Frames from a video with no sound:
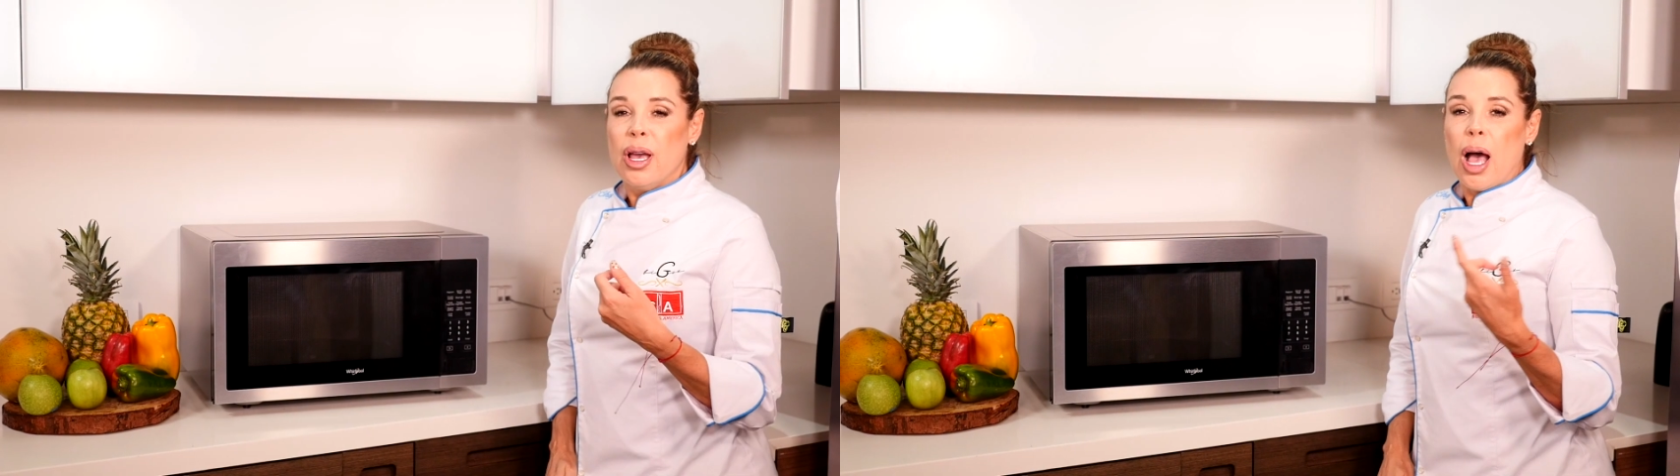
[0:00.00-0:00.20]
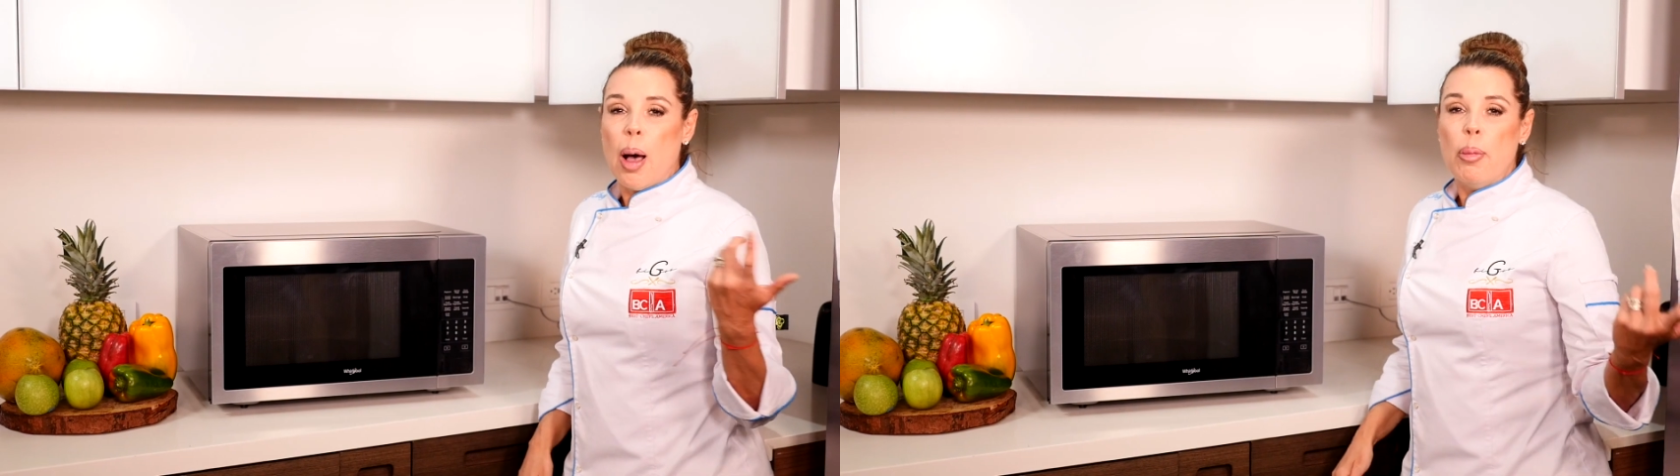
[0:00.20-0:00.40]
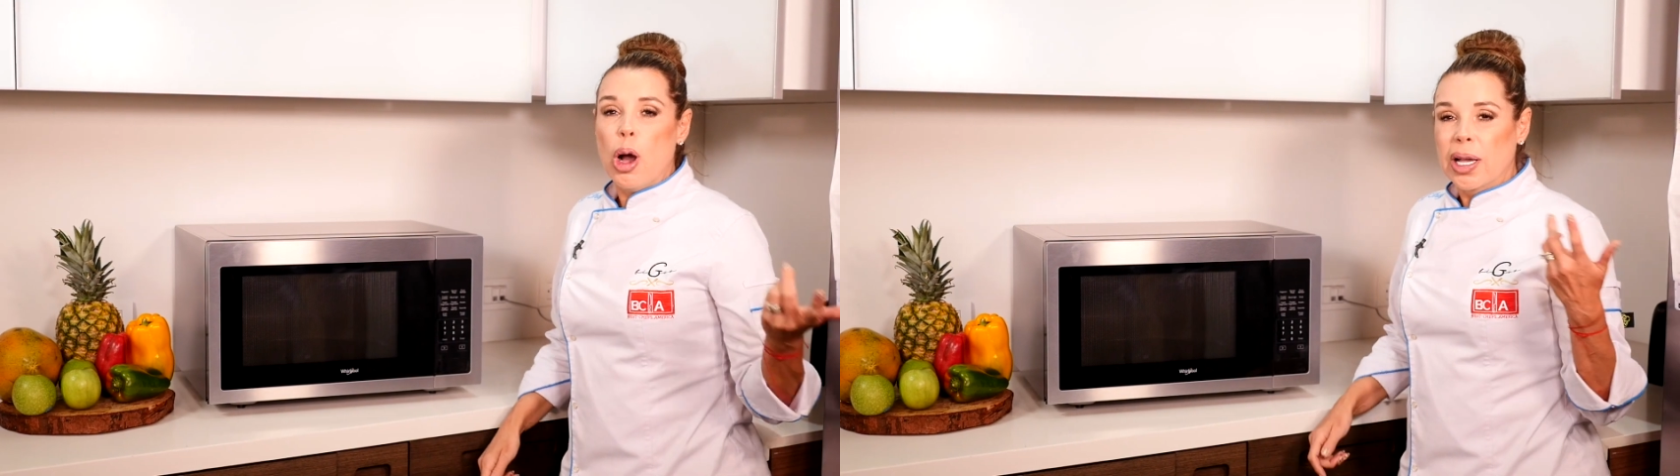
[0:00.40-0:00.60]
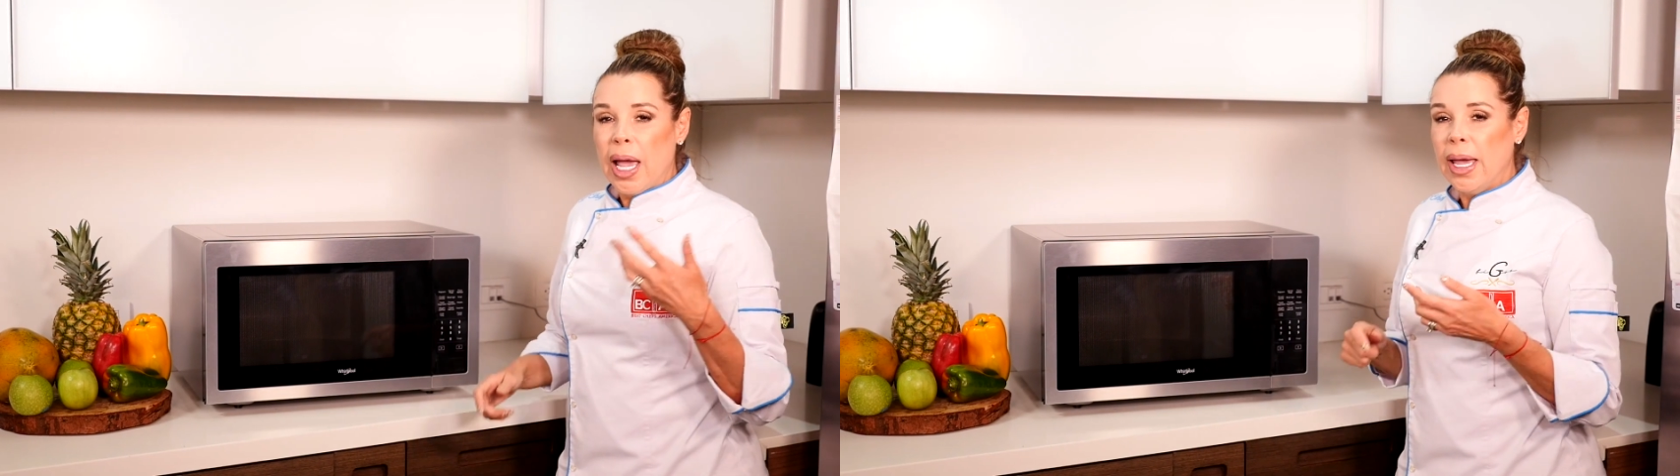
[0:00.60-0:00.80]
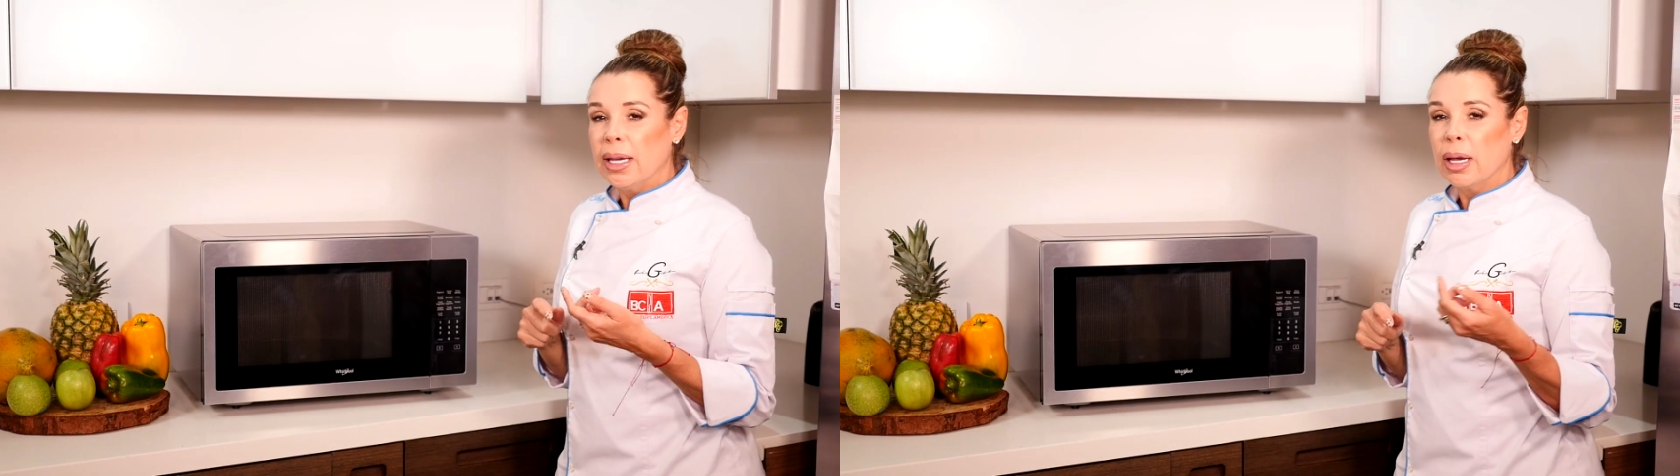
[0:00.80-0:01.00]
A mug
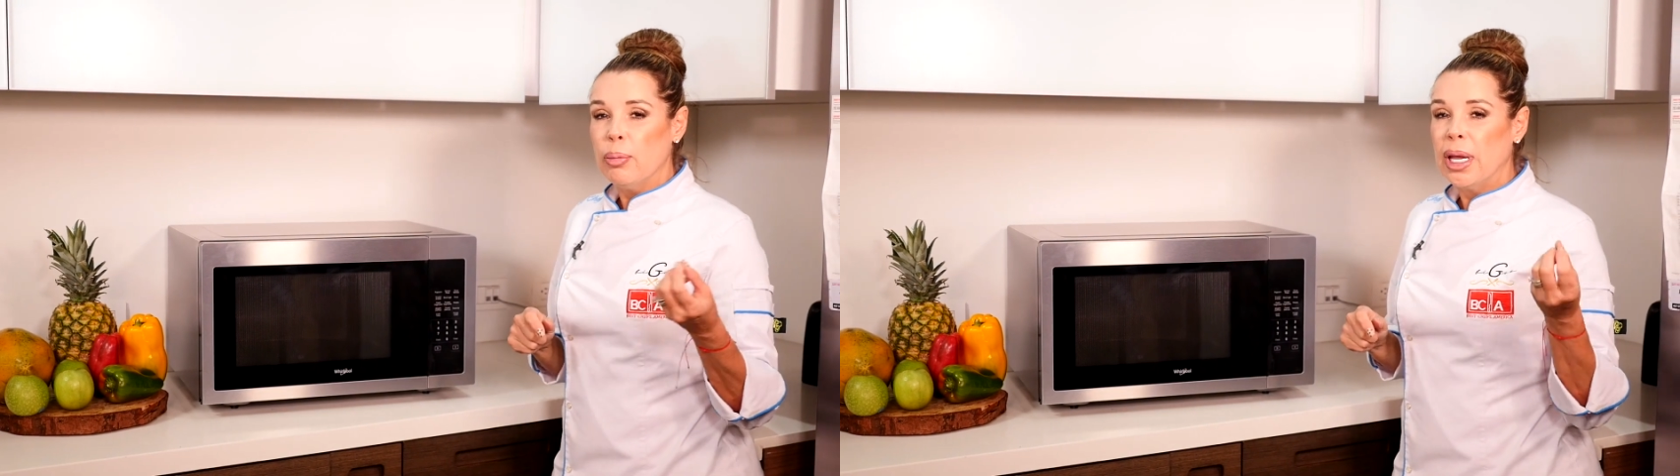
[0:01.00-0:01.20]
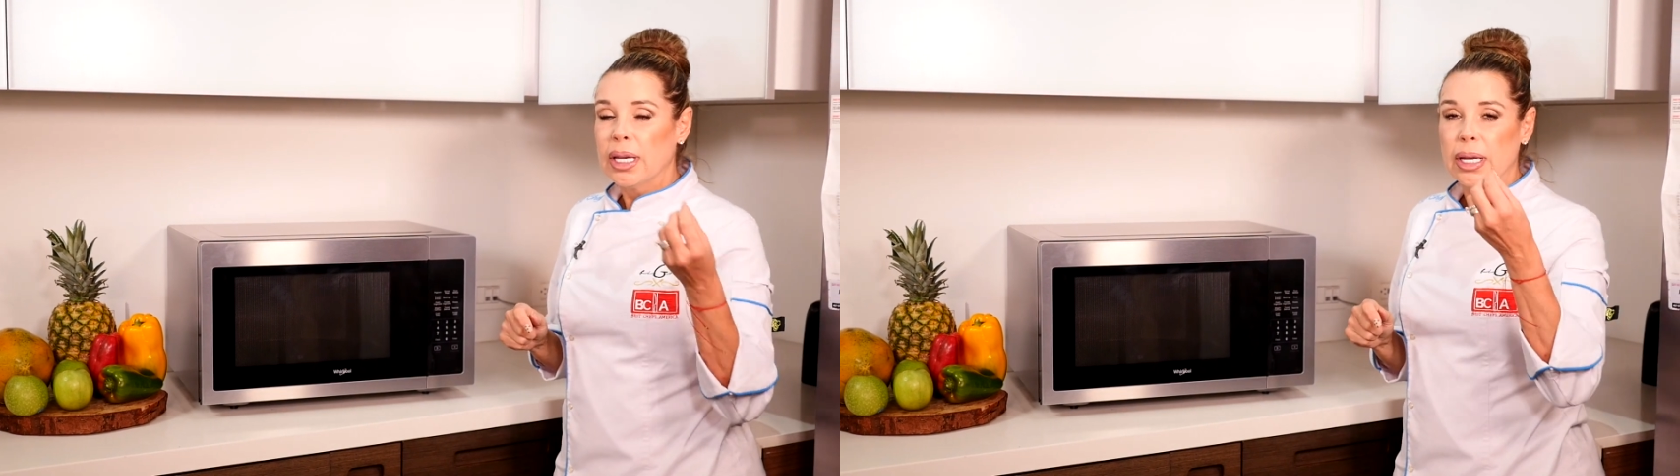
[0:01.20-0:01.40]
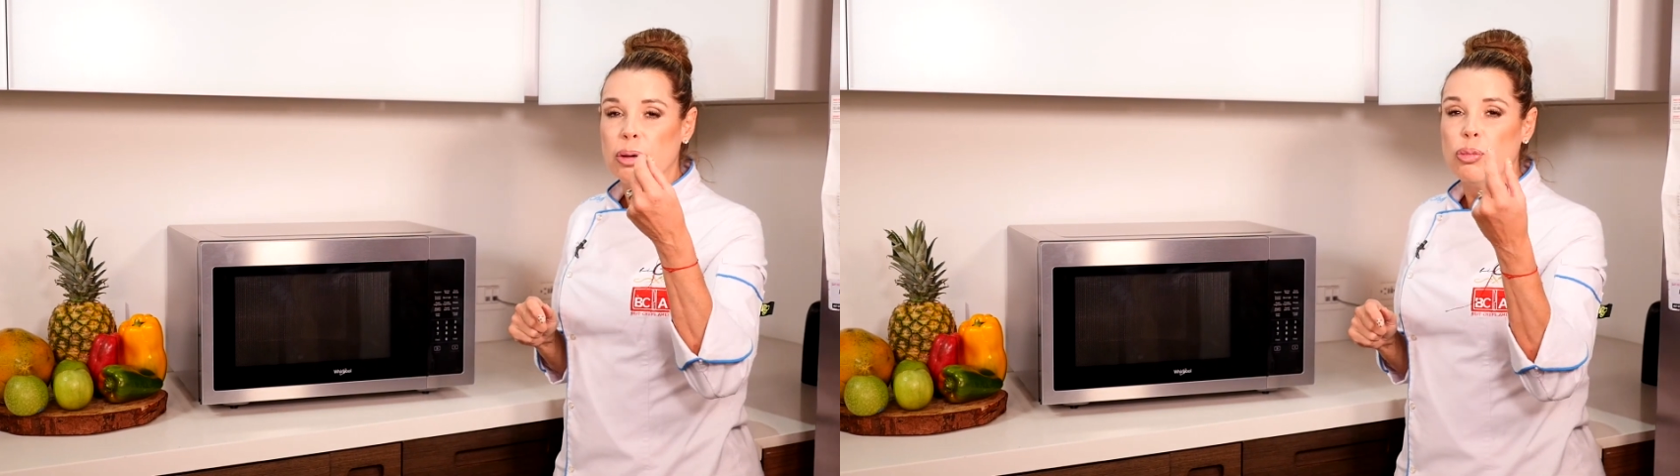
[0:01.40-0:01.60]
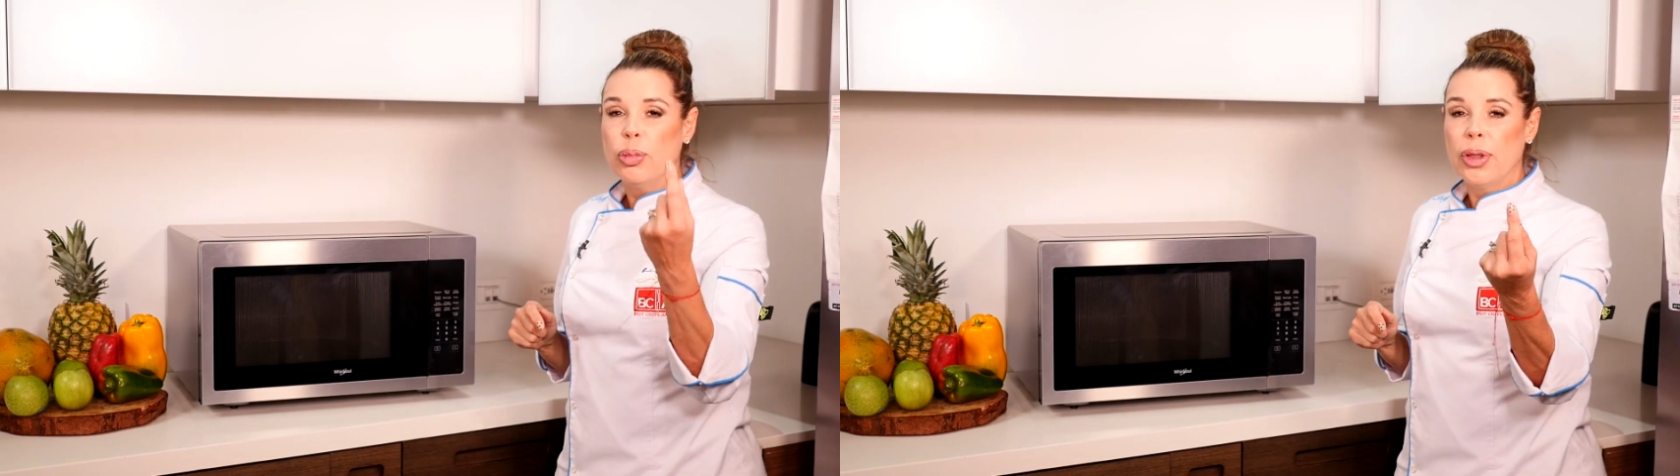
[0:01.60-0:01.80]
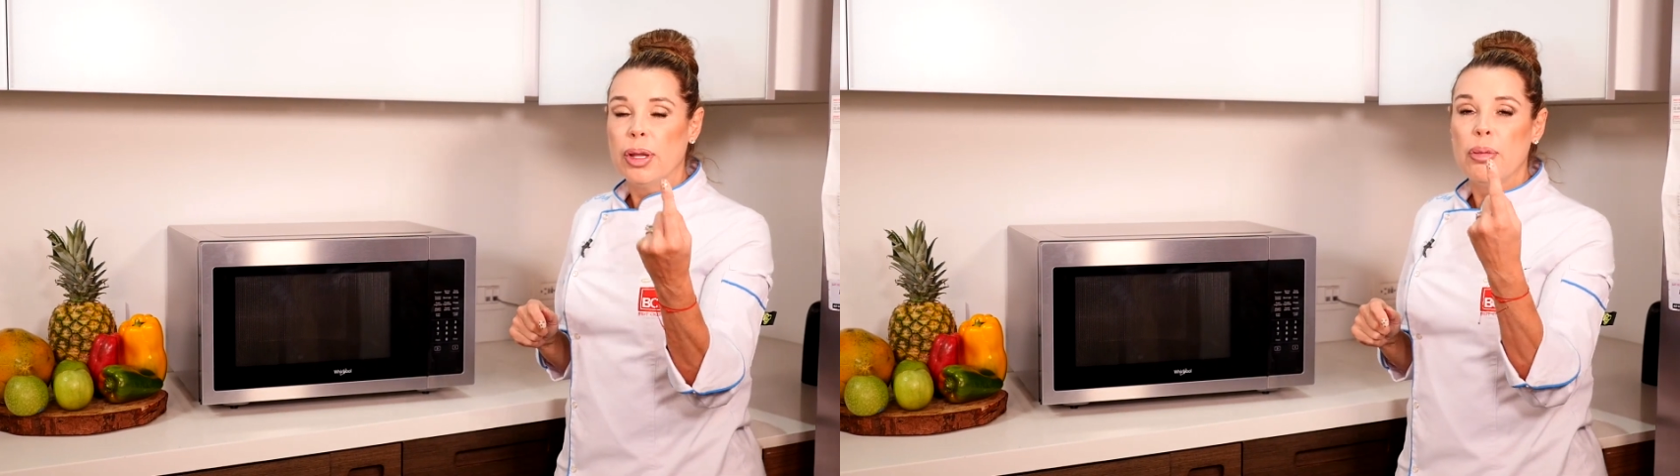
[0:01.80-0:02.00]
cake can make it
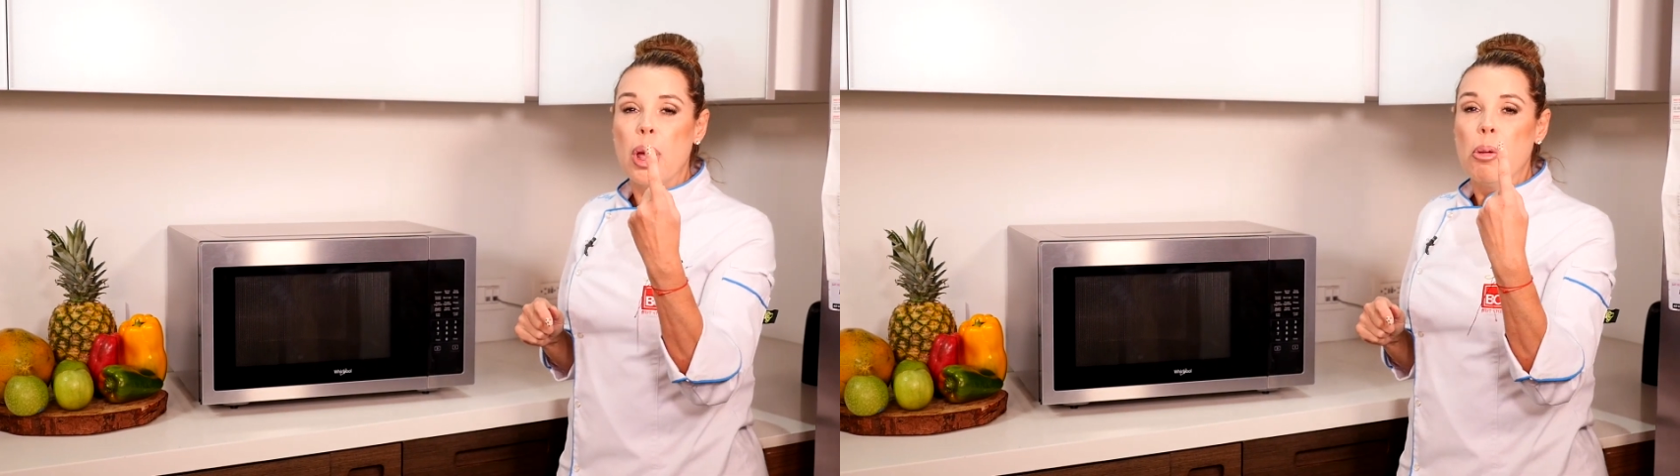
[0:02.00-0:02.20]
within